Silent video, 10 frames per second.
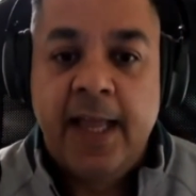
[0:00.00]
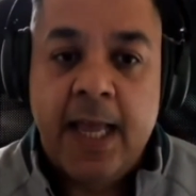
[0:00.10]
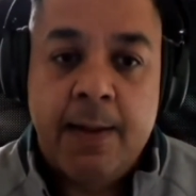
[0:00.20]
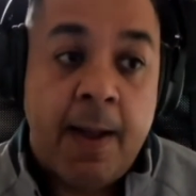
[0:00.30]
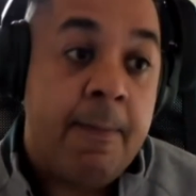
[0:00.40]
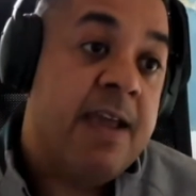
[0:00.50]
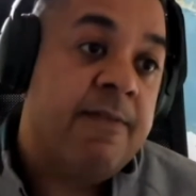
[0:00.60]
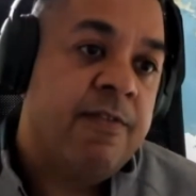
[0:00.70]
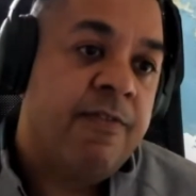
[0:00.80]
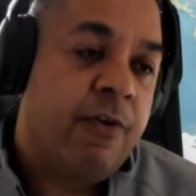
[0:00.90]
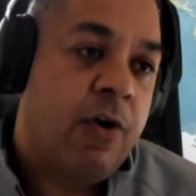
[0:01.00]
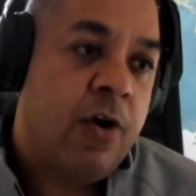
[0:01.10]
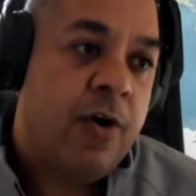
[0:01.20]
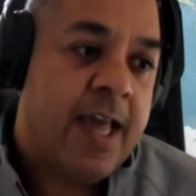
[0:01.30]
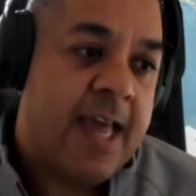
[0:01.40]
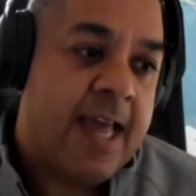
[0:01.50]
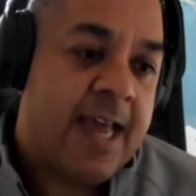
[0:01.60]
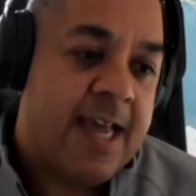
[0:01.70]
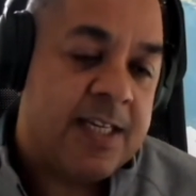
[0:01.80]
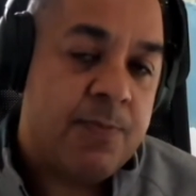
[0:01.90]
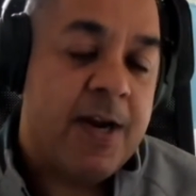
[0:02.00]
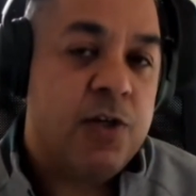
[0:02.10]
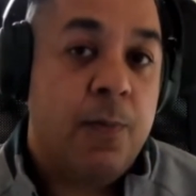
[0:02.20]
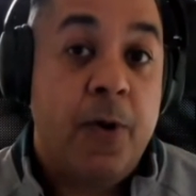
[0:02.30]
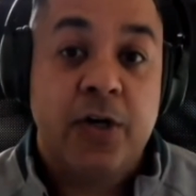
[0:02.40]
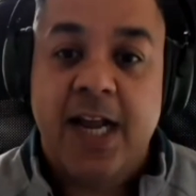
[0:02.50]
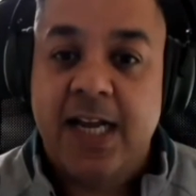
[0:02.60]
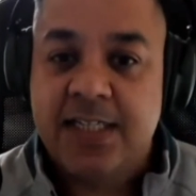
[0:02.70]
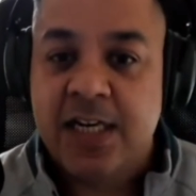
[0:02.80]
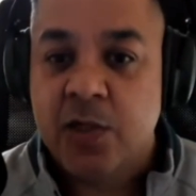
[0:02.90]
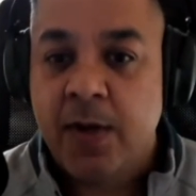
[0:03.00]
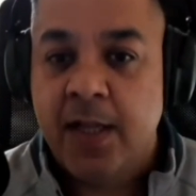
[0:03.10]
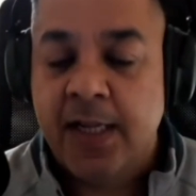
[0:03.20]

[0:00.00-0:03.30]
Uh, I may even throw a, a, special podcast in as well.